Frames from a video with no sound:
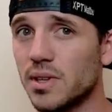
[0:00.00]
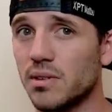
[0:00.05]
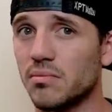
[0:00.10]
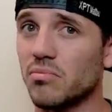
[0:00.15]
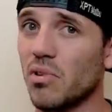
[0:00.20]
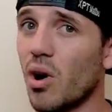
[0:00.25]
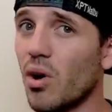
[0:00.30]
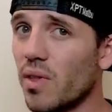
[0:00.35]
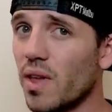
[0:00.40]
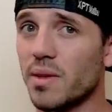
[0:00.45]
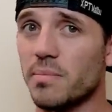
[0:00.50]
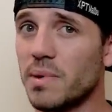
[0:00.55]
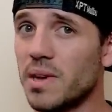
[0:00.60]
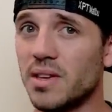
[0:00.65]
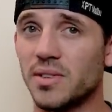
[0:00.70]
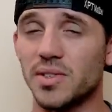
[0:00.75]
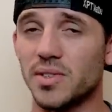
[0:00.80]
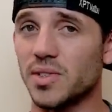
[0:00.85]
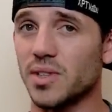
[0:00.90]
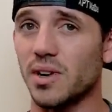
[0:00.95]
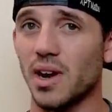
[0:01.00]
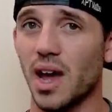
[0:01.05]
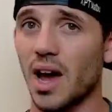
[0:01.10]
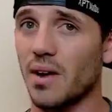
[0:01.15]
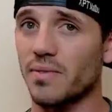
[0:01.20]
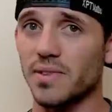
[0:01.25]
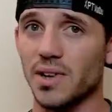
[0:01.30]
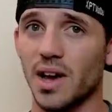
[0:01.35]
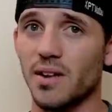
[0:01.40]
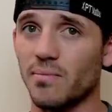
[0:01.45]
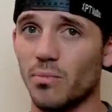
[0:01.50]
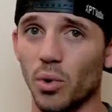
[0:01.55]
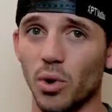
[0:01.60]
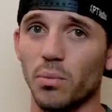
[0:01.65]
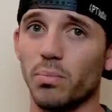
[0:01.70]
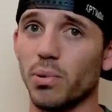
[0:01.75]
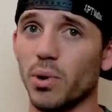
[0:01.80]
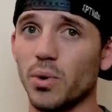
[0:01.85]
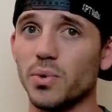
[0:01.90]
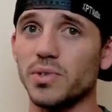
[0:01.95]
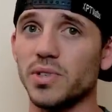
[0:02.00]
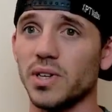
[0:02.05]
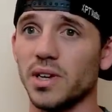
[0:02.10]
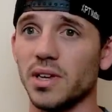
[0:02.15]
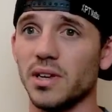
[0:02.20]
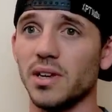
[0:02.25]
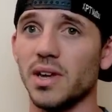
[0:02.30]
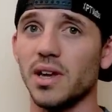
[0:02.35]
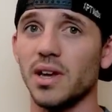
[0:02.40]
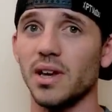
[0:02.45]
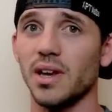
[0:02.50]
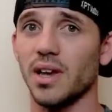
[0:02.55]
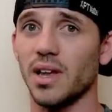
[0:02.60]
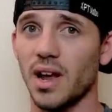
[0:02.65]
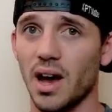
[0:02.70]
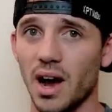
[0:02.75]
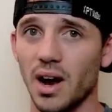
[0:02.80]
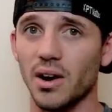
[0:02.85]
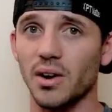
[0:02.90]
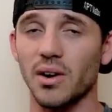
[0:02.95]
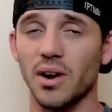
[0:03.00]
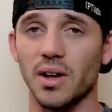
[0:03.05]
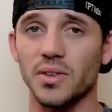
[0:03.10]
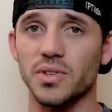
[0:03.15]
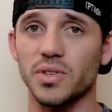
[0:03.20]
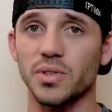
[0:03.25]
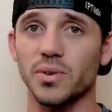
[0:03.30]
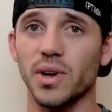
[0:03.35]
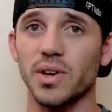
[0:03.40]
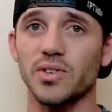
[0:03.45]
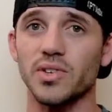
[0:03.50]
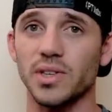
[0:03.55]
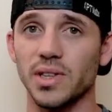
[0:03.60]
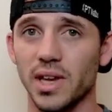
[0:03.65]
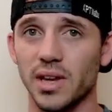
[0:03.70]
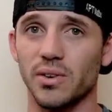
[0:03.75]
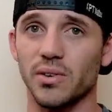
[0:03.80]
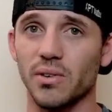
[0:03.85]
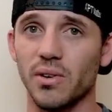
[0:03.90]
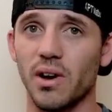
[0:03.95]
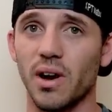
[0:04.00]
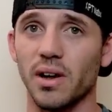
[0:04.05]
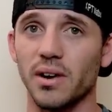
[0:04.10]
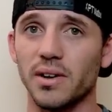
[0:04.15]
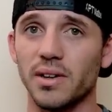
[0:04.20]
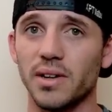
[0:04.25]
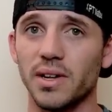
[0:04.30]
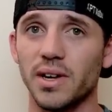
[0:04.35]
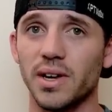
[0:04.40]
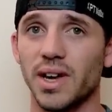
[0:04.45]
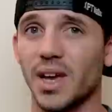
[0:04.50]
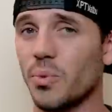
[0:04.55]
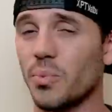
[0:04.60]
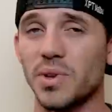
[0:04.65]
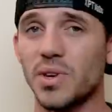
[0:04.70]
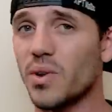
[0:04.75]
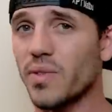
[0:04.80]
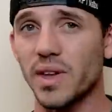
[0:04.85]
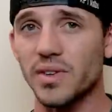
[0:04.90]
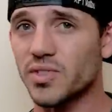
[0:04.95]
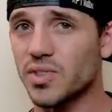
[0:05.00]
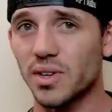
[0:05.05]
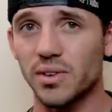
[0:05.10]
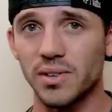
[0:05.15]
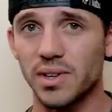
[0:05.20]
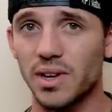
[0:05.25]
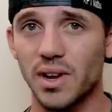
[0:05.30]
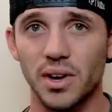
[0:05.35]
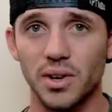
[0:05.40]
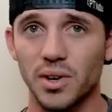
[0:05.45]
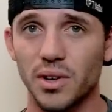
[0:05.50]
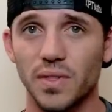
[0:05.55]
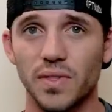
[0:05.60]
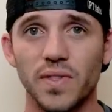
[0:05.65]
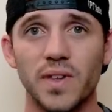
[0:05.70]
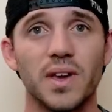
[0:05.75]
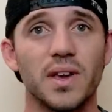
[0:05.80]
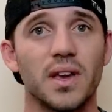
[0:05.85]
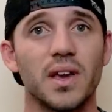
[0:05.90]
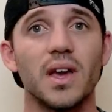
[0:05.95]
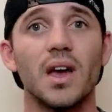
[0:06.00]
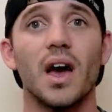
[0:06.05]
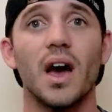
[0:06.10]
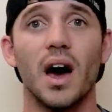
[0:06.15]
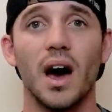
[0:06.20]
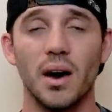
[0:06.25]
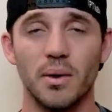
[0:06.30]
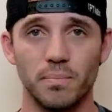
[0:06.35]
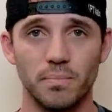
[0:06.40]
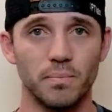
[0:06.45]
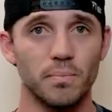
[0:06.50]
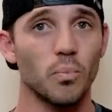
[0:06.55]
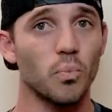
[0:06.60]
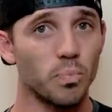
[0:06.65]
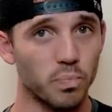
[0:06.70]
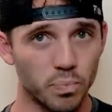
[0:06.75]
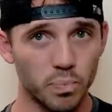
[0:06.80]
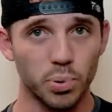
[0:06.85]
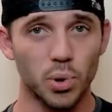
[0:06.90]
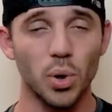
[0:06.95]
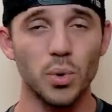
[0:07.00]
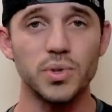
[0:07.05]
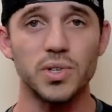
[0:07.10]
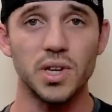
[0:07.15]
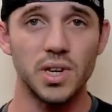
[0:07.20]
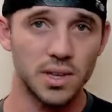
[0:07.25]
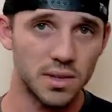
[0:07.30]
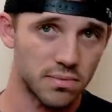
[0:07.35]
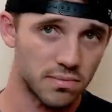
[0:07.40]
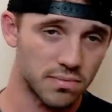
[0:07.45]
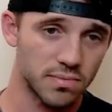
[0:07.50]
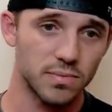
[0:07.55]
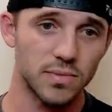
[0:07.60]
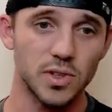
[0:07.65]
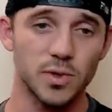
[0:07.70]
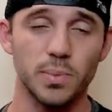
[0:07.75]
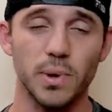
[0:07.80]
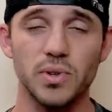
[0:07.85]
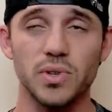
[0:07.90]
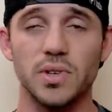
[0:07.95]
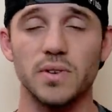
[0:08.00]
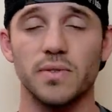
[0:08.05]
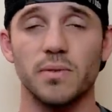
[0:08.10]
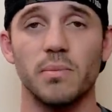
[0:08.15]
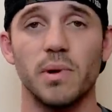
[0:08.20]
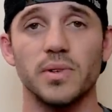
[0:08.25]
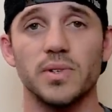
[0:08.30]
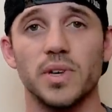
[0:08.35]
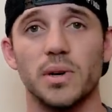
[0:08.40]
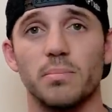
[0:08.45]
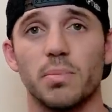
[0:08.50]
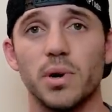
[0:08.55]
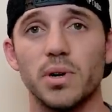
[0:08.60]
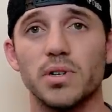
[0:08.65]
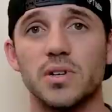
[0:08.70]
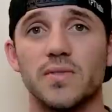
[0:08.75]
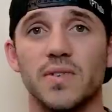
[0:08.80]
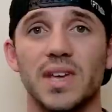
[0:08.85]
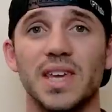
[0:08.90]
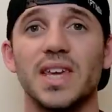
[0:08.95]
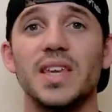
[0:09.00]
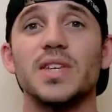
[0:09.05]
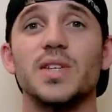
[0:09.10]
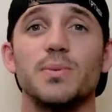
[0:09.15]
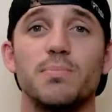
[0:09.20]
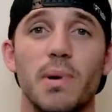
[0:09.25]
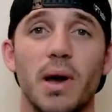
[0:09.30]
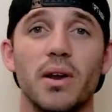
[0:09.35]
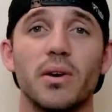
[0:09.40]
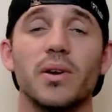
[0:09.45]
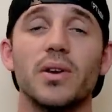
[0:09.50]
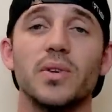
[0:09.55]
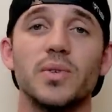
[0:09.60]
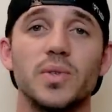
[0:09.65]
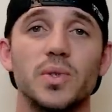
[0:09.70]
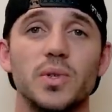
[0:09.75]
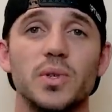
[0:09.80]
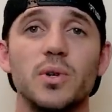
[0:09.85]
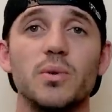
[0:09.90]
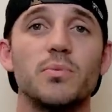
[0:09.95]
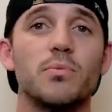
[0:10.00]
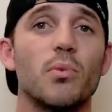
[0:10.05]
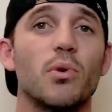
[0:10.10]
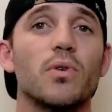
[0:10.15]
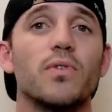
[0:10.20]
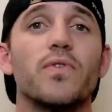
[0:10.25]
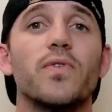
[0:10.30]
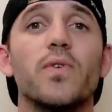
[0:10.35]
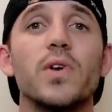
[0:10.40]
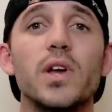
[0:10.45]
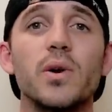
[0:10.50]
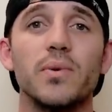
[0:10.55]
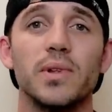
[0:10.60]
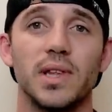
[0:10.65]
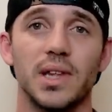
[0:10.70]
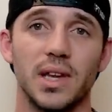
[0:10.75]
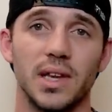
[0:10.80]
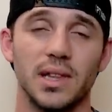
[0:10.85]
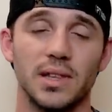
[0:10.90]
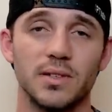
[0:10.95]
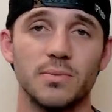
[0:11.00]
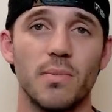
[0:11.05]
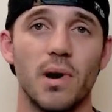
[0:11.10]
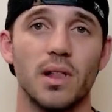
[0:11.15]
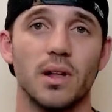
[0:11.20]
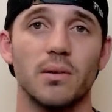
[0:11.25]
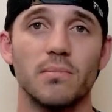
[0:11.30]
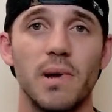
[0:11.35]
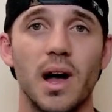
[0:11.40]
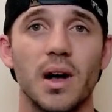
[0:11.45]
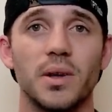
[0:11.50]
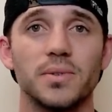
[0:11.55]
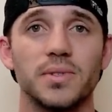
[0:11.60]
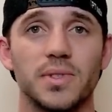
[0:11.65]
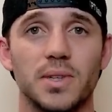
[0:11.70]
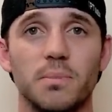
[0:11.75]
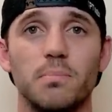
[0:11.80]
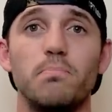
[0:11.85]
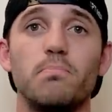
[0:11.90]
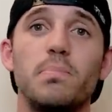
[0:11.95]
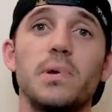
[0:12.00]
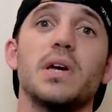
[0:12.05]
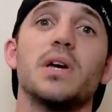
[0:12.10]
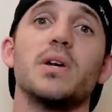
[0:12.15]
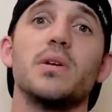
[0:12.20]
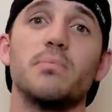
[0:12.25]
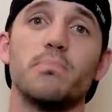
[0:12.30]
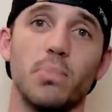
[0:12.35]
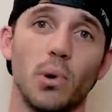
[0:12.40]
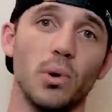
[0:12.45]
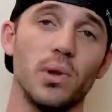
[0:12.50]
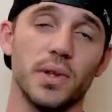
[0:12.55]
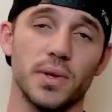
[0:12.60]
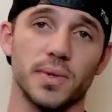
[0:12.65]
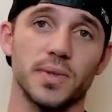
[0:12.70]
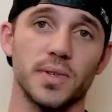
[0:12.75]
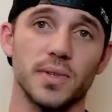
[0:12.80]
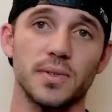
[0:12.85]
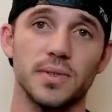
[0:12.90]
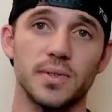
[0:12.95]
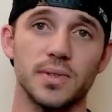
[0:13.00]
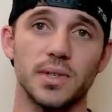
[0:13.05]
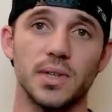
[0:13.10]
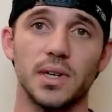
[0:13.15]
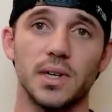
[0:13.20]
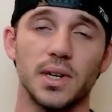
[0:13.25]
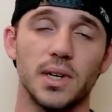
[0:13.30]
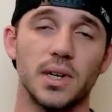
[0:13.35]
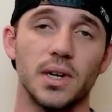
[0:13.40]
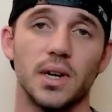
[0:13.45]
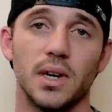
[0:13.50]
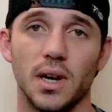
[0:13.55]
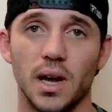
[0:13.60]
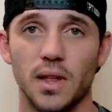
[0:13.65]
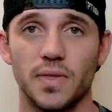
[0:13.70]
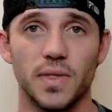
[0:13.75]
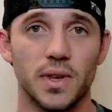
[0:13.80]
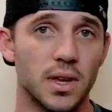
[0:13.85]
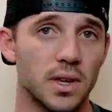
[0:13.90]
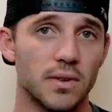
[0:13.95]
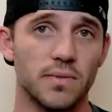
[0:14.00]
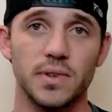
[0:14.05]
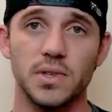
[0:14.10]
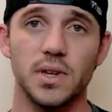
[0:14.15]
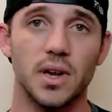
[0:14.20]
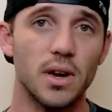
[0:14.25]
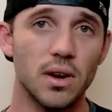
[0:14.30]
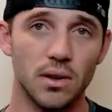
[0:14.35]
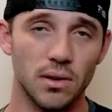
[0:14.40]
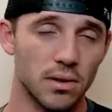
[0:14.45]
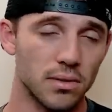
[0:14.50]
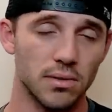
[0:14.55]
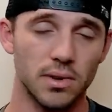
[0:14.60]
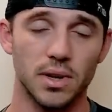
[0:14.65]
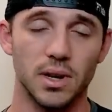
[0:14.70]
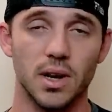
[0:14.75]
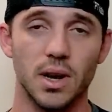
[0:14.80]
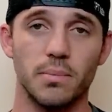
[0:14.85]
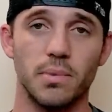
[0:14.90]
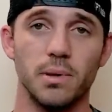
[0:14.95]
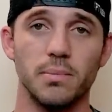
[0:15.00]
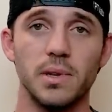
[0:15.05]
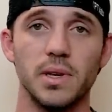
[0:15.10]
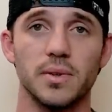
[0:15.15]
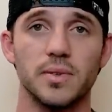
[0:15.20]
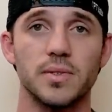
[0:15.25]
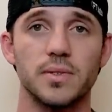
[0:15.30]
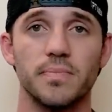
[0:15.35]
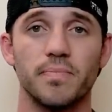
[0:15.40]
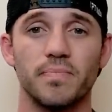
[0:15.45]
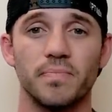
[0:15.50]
All that means is you're going to have to have more protein and higher concentration later on. And we know that's generally not a good thing. Protein, especially for muscle hypertrophy, is better consumed more frequently in smaller amounts than big boluses at the end of a day or in a couple of meals.